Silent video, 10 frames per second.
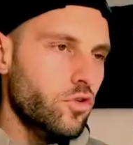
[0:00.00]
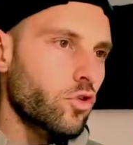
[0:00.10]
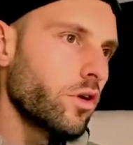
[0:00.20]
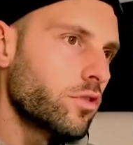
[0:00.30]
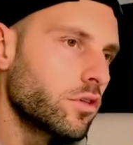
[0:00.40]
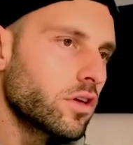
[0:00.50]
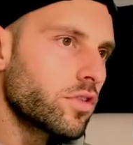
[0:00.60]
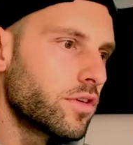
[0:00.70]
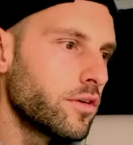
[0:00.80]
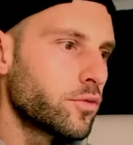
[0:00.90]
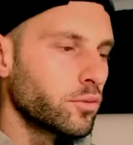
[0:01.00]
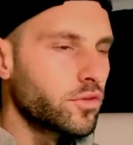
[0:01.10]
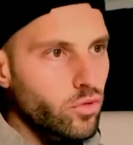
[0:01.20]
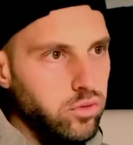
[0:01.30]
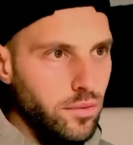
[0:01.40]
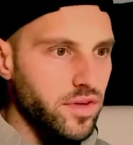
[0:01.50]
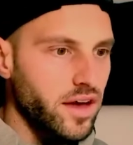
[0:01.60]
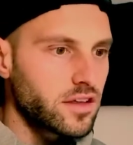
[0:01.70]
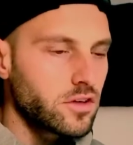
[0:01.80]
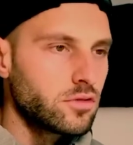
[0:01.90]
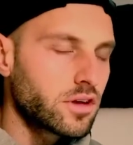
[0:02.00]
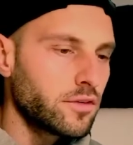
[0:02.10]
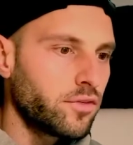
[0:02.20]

So as you can see from this website, you can